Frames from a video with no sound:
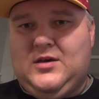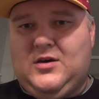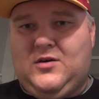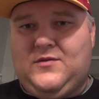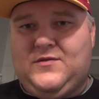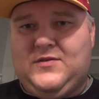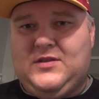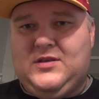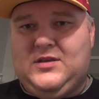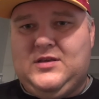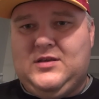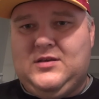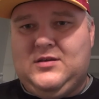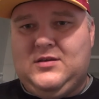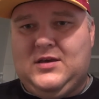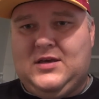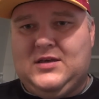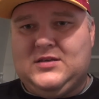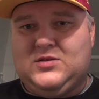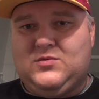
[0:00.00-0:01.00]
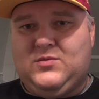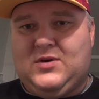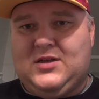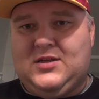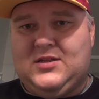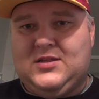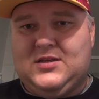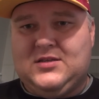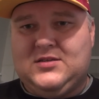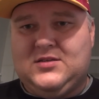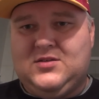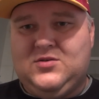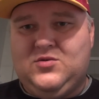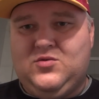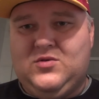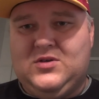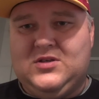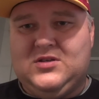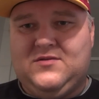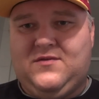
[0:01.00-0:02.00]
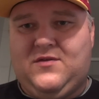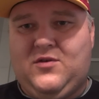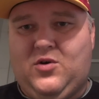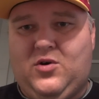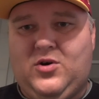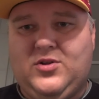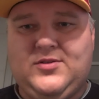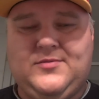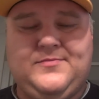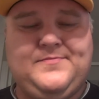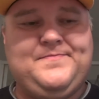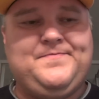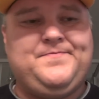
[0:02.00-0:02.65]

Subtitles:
of the S1 and S2 is flawed,